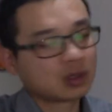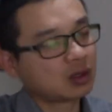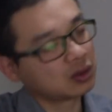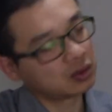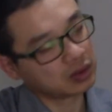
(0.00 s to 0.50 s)

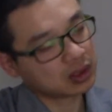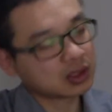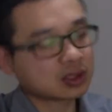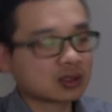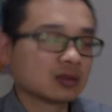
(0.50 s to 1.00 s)
or doing
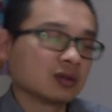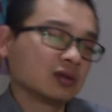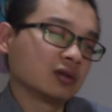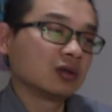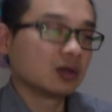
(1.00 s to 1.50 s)
this,
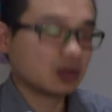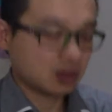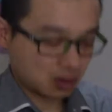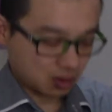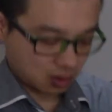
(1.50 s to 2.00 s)

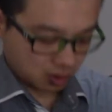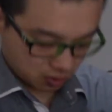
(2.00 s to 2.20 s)
or